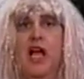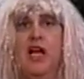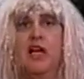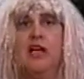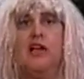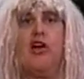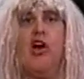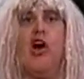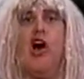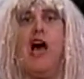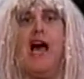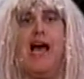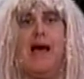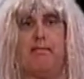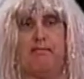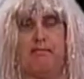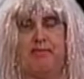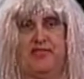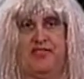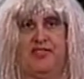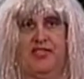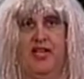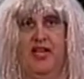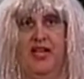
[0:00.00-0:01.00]

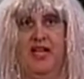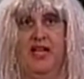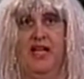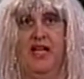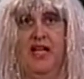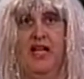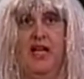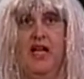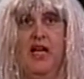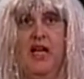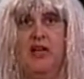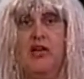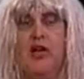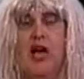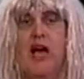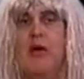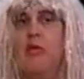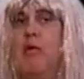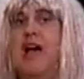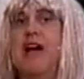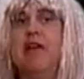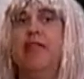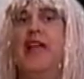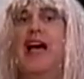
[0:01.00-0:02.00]
Cops. Co
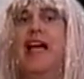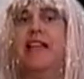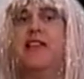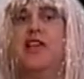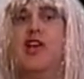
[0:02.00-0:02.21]
well, not